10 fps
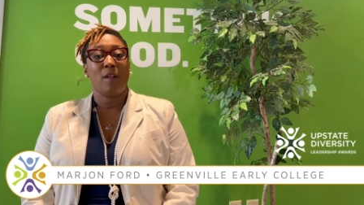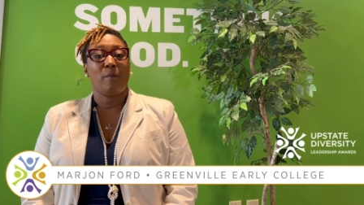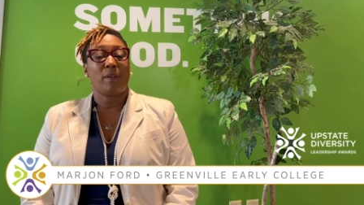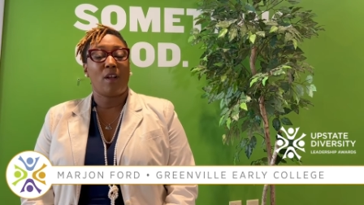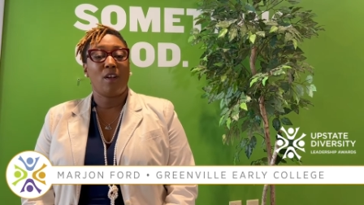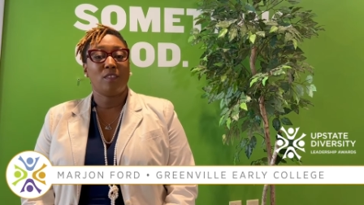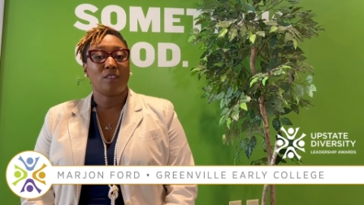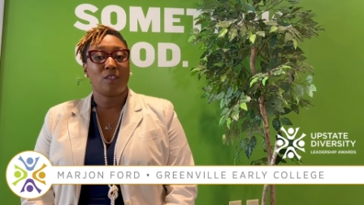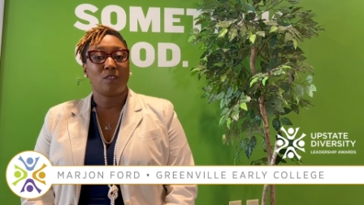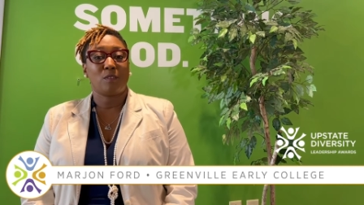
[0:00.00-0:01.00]
but
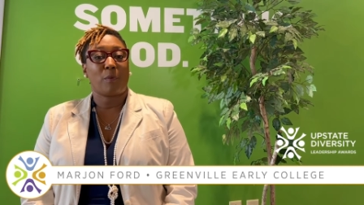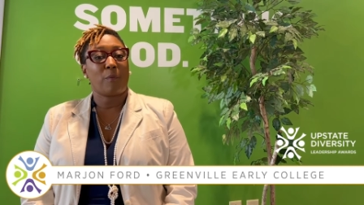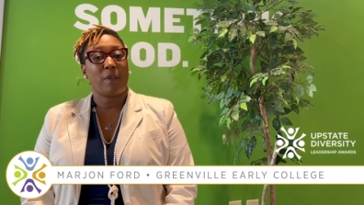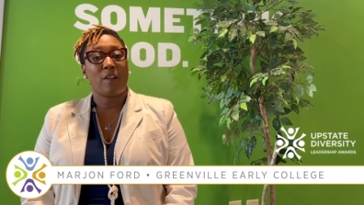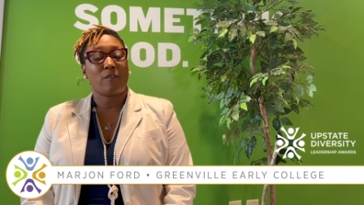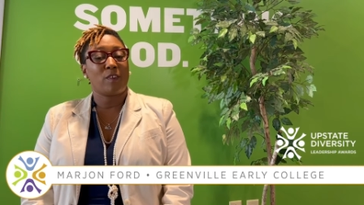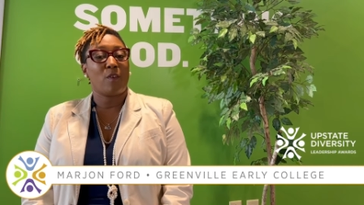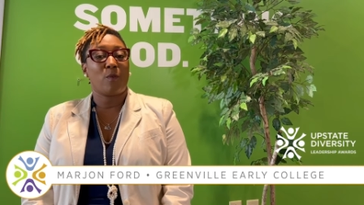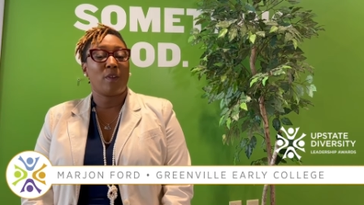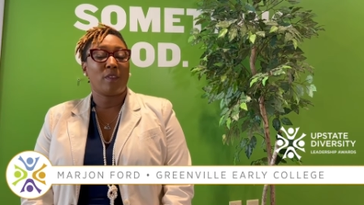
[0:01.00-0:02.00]
also to prepare for
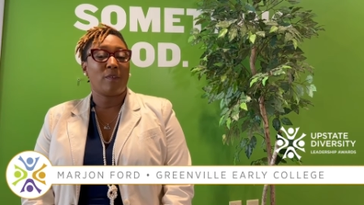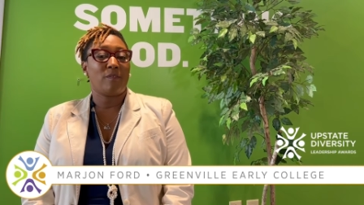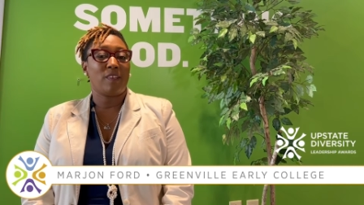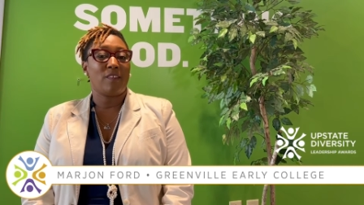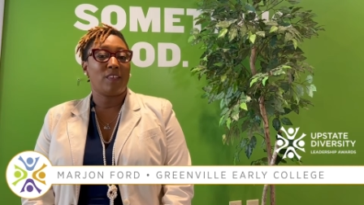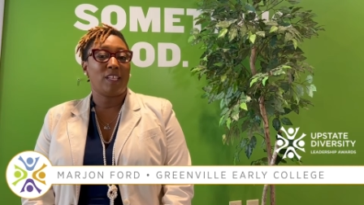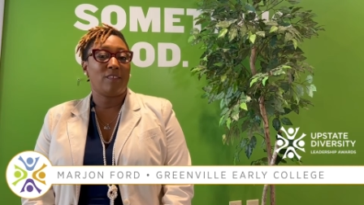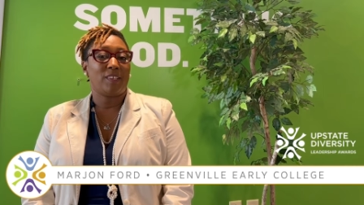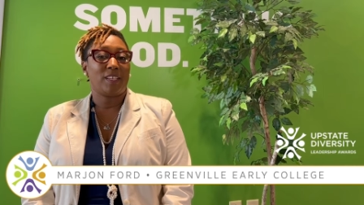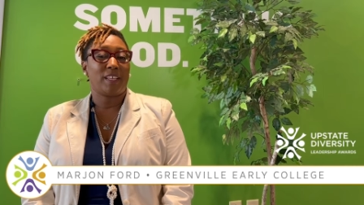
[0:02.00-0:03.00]
a world that we've never
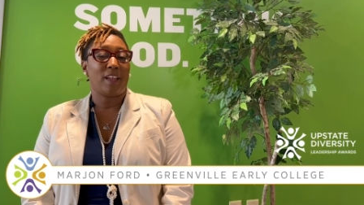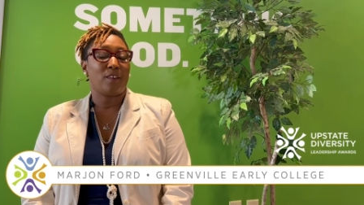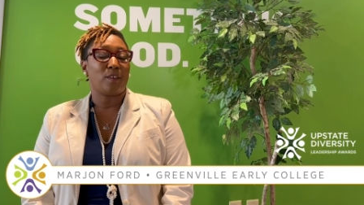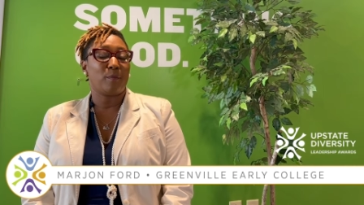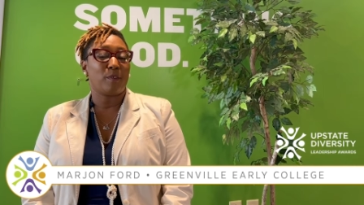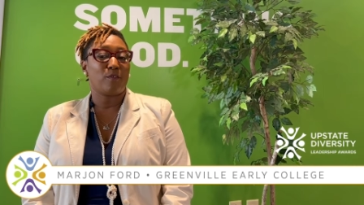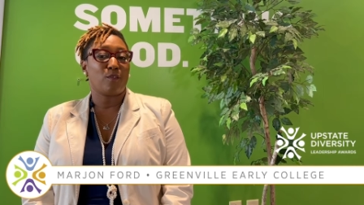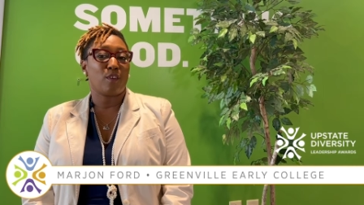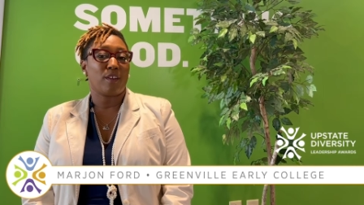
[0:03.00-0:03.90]
even encountered before.